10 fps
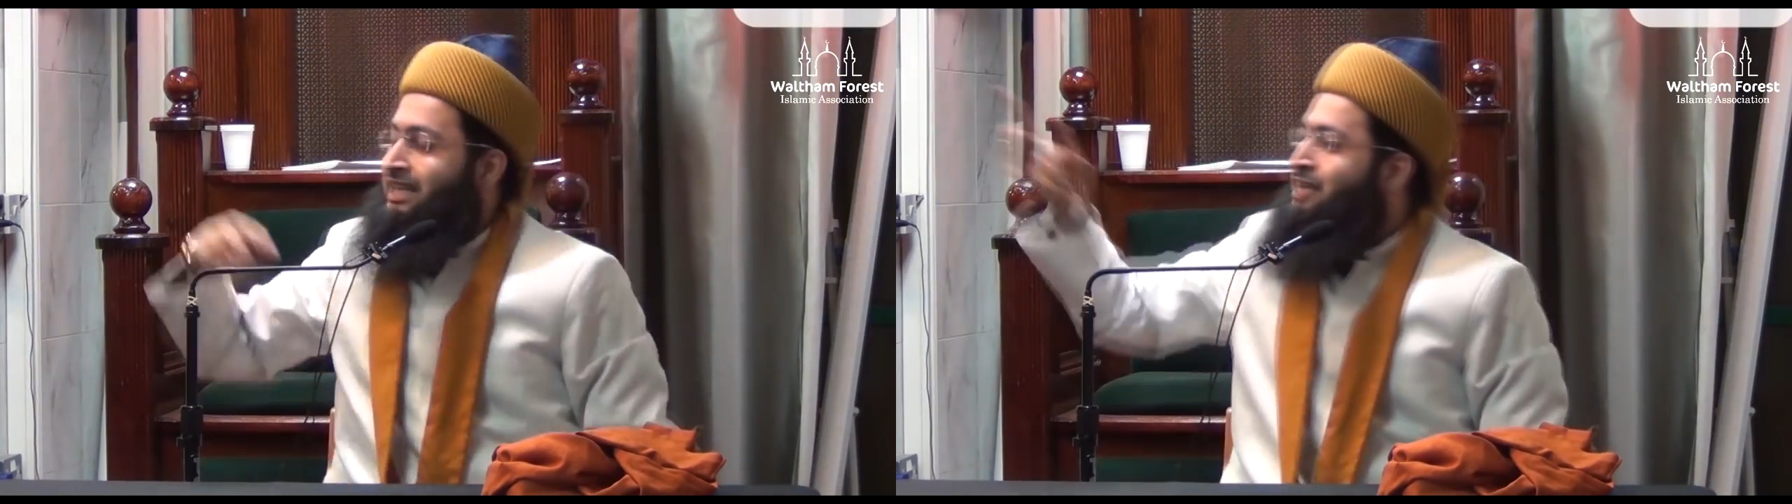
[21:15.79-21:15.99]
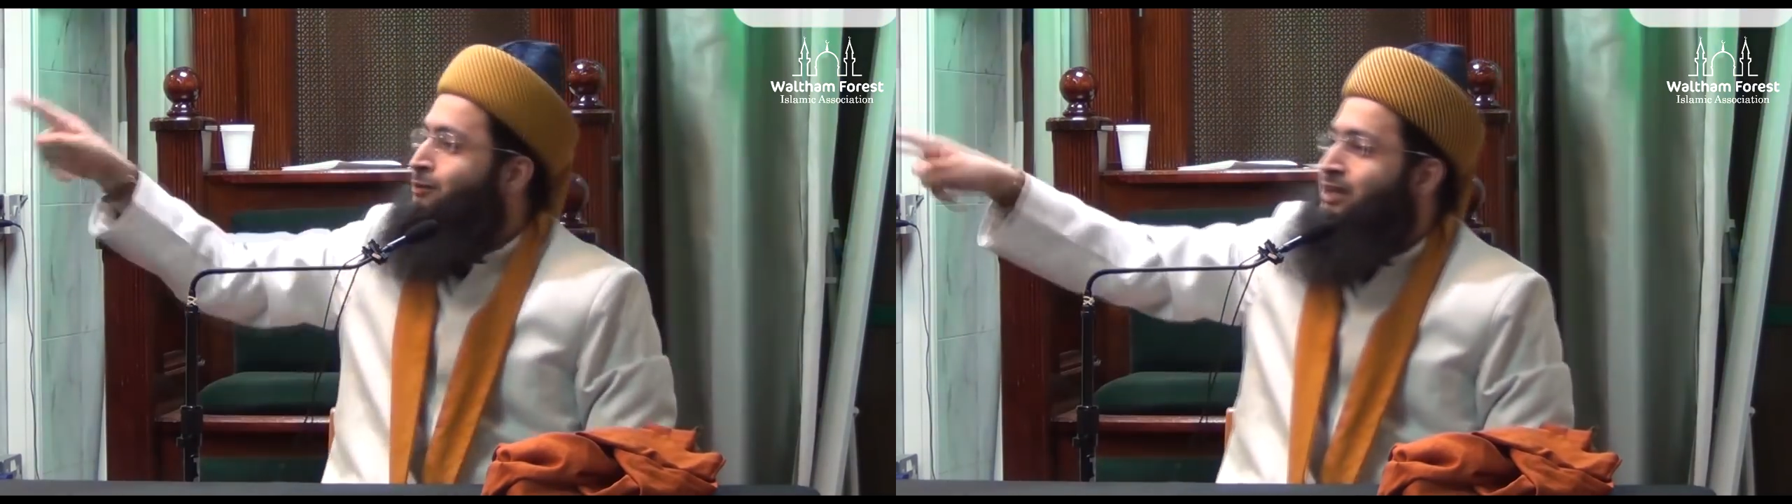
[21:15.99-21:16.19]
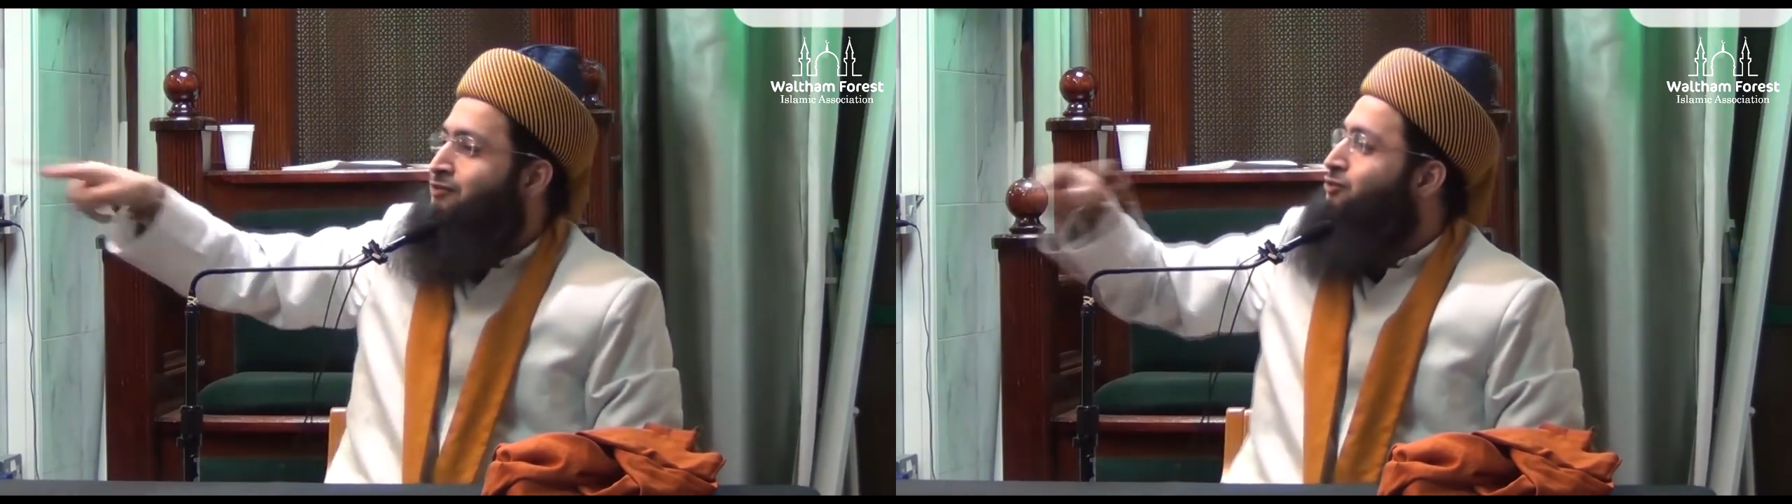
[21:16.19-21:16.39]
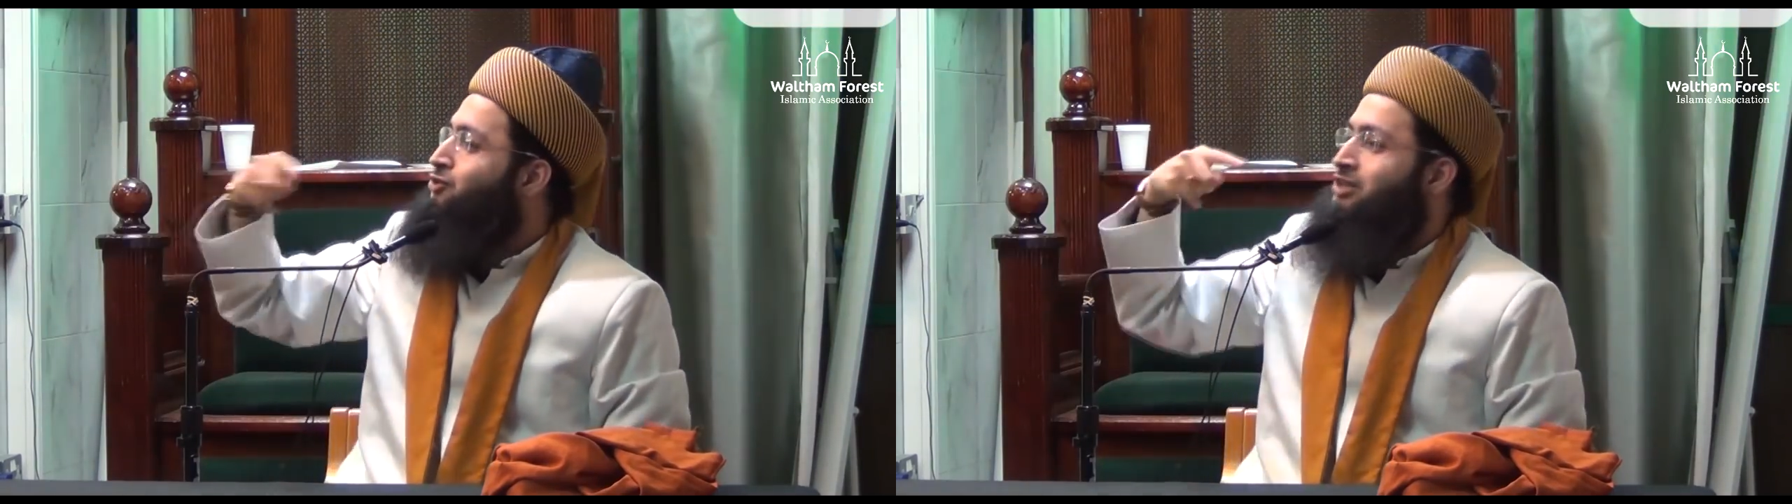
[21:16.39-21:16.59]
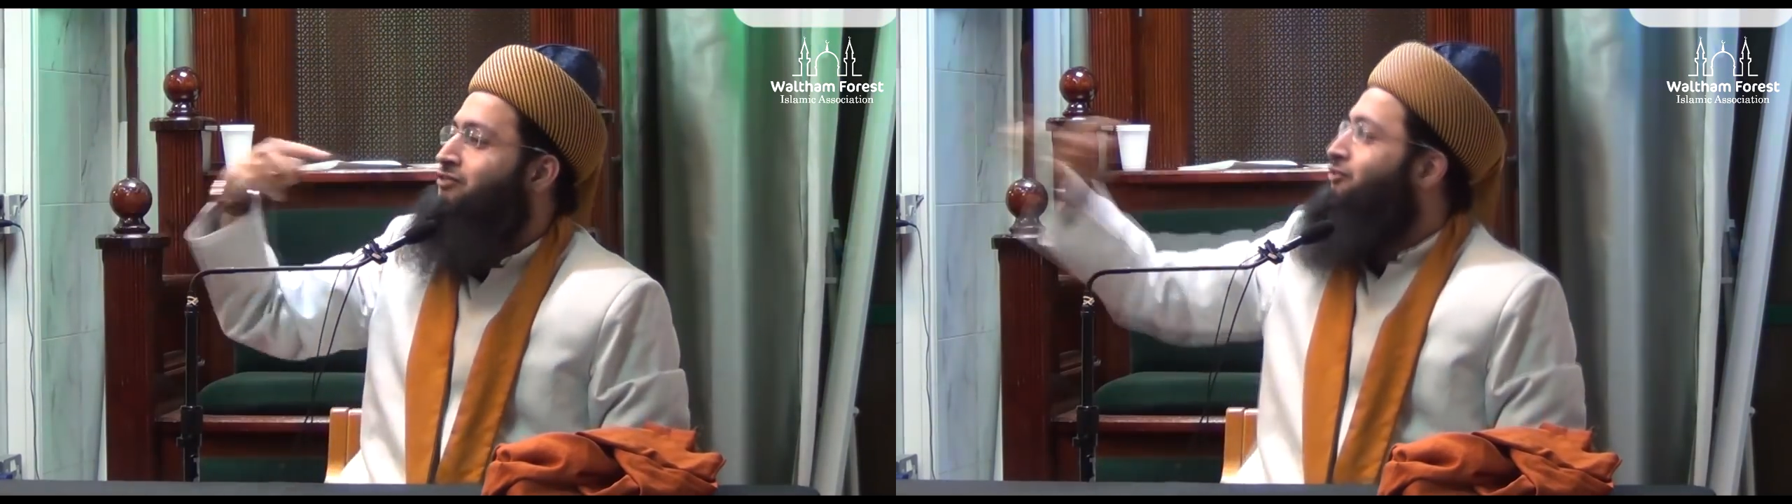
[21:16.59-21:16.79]
Even if you
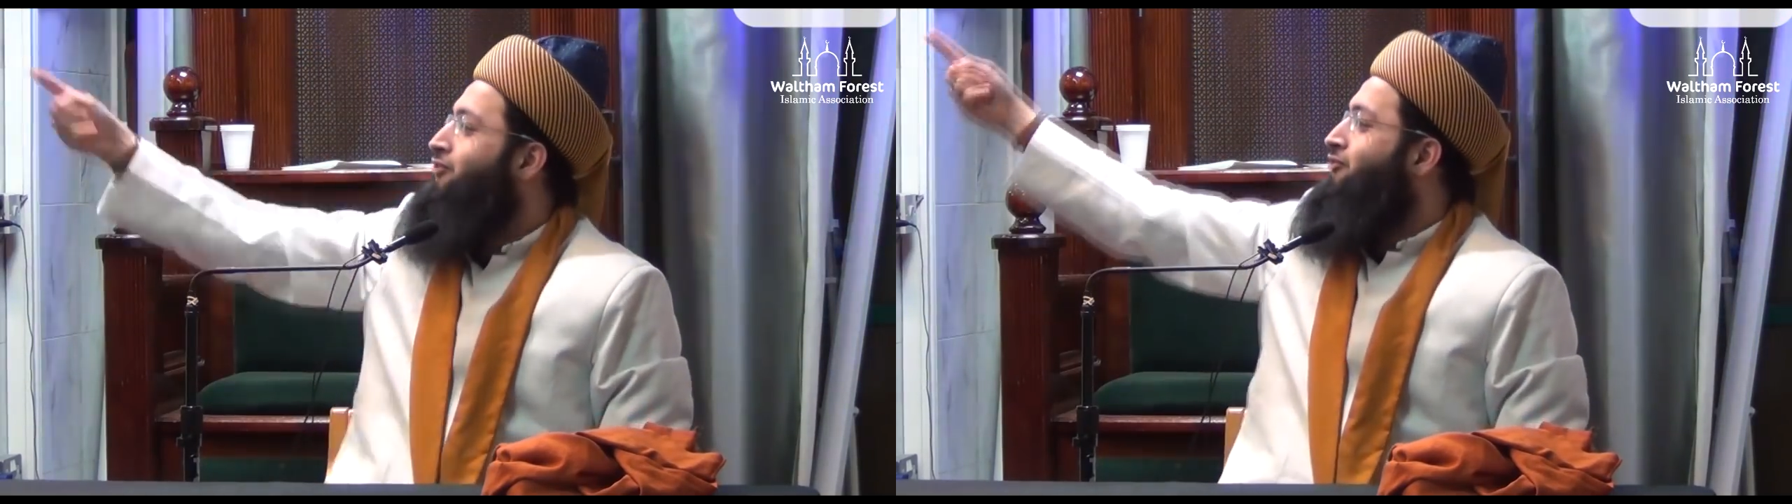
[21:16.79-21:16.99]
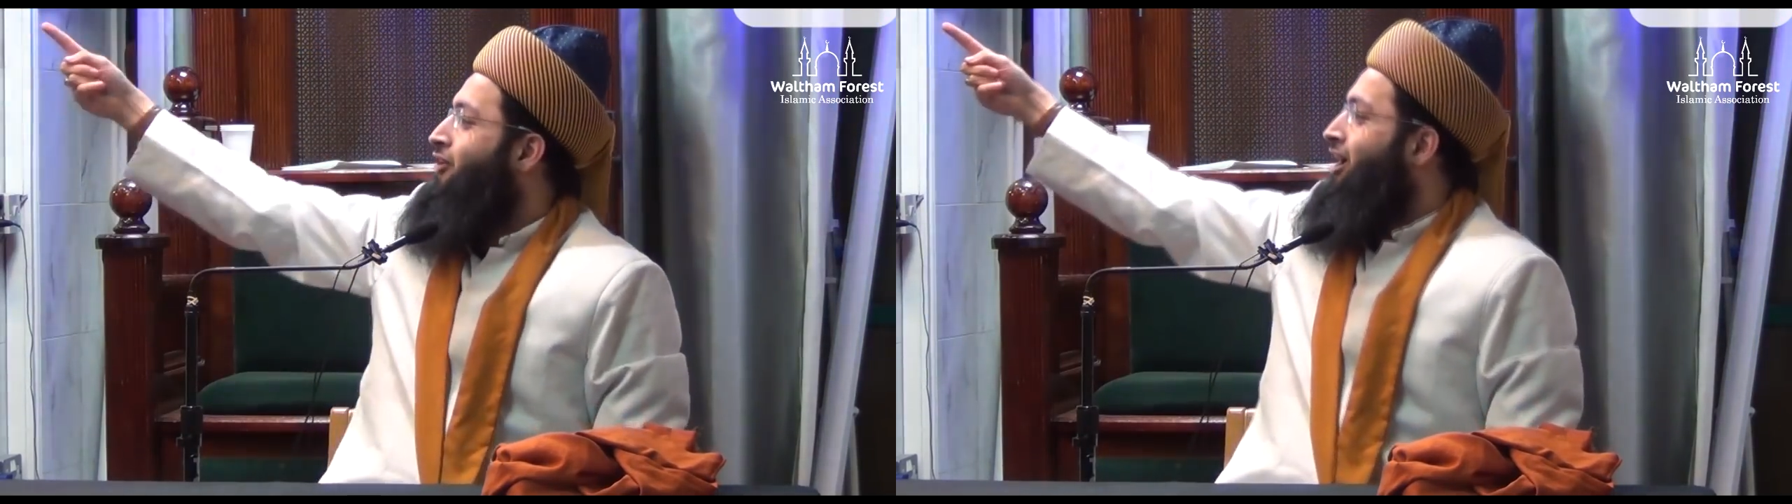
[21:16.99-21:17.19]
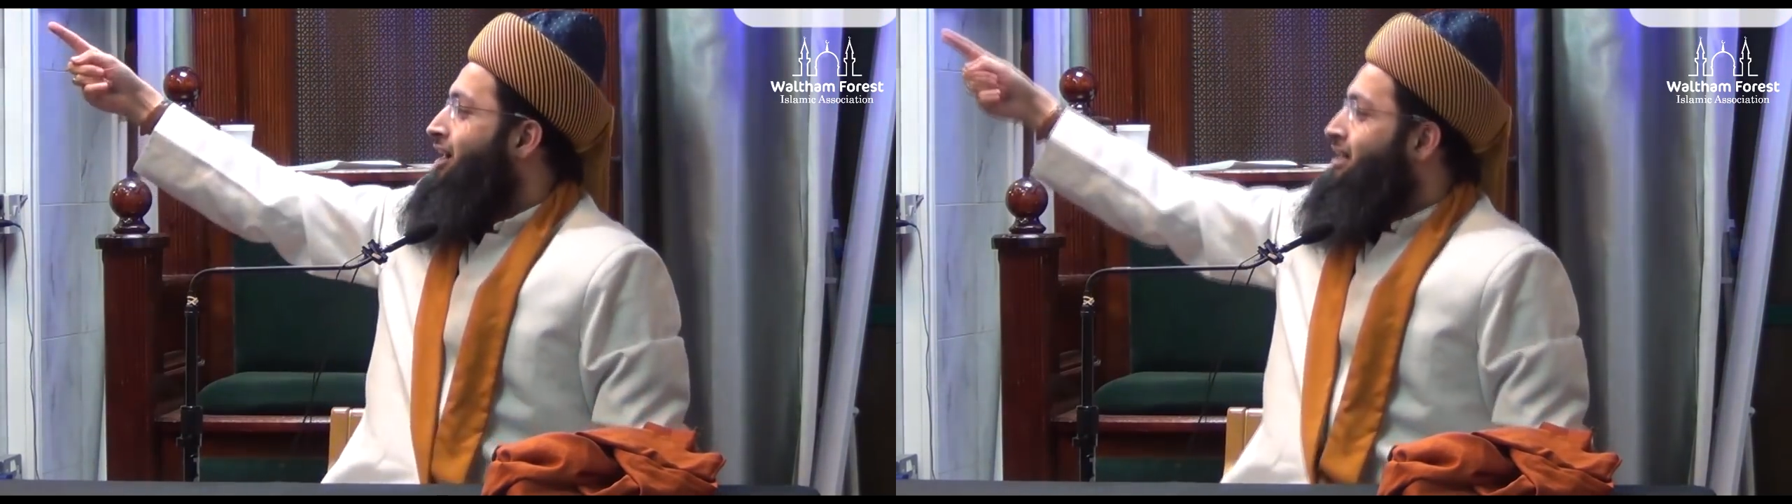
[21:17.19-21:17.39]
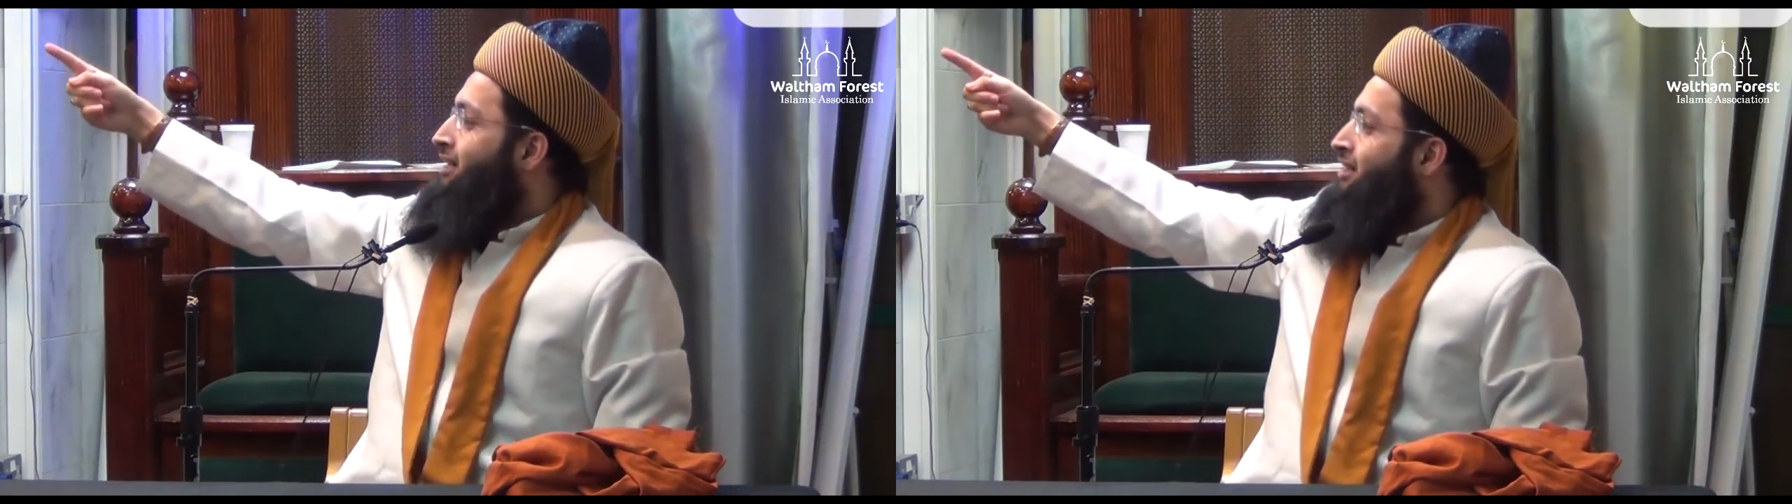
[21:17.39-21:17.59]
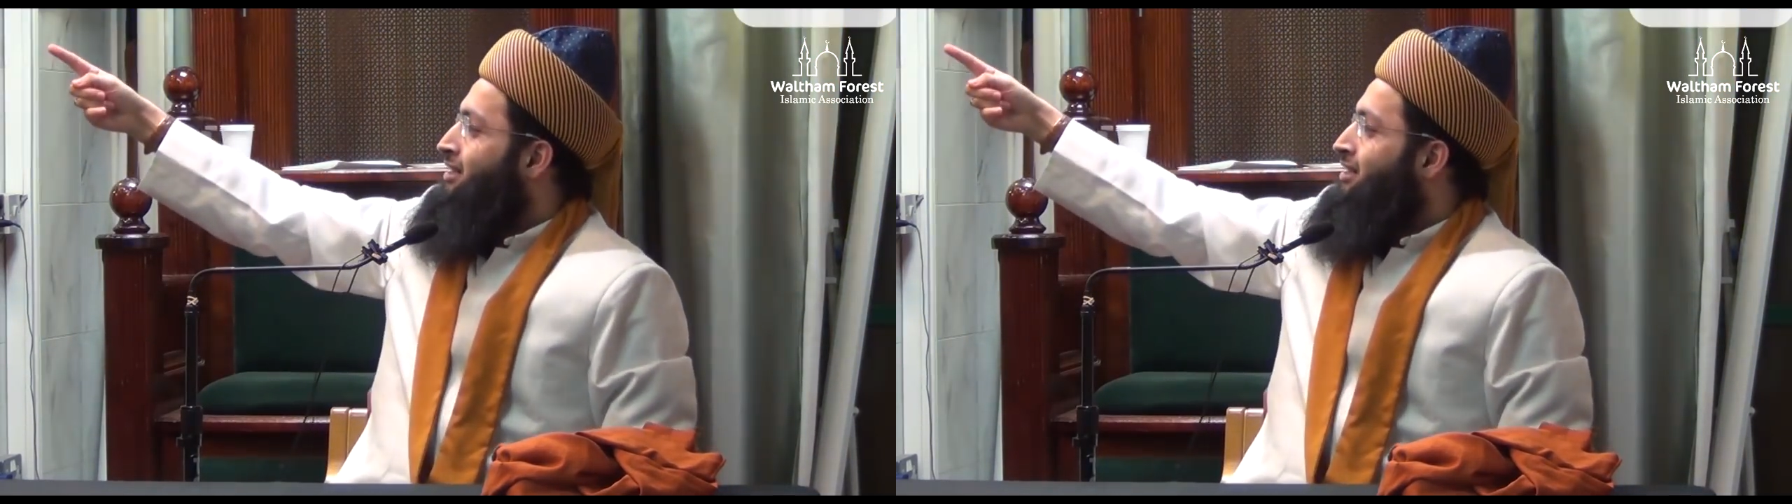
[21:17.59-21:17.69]
see him from far,